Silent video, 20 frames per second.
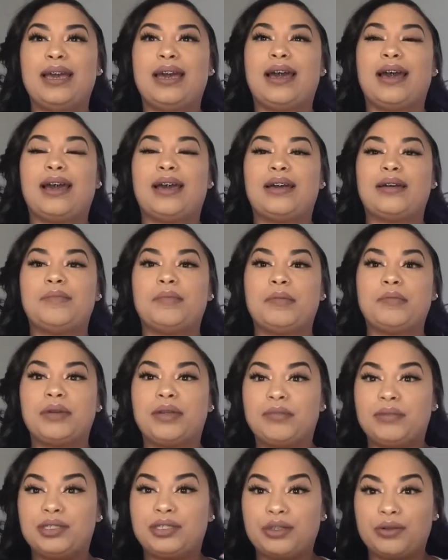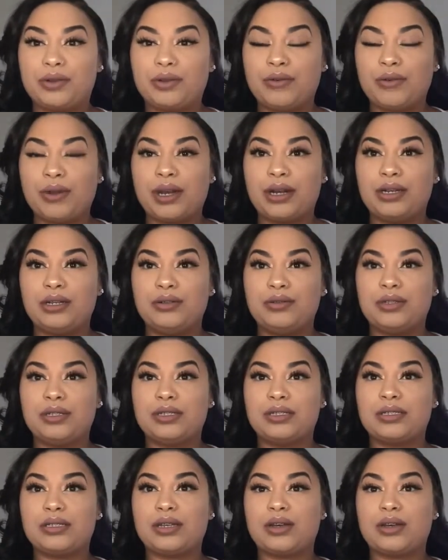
I'm going to be showing you how to do this